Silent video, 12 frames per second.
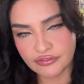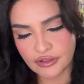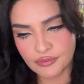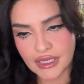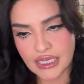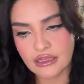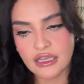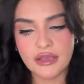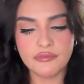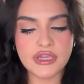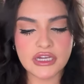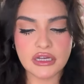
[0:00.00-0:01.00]
for me,
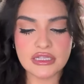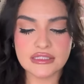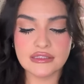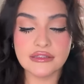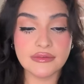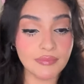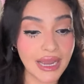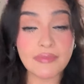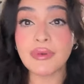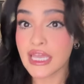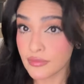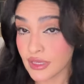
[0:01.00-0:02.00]
because my
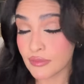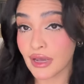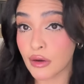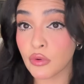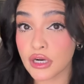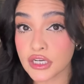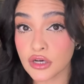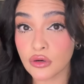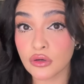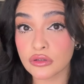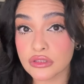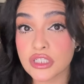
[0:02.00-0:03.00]
baby, my
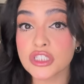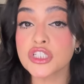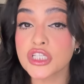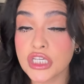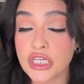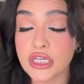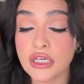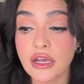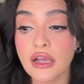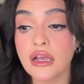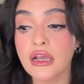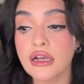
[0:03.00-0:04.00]
1-year-old, she
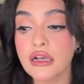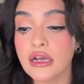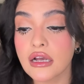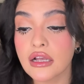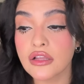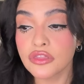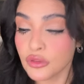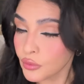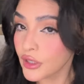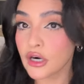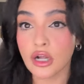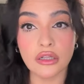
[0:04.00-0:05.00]
threw
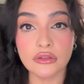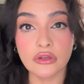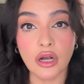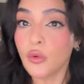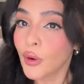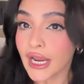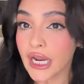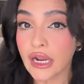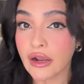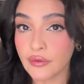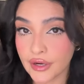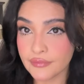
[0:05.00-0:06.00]
it all away,
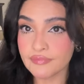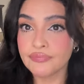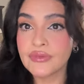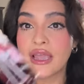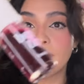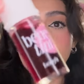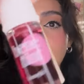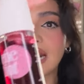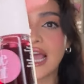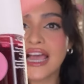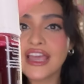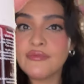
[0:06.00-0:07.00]
okay? But
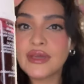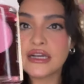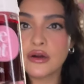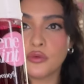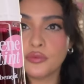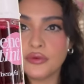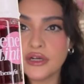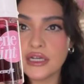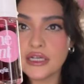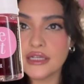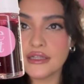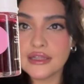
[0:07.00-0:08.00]
I've been
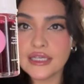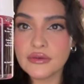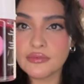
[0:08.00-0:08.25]
really,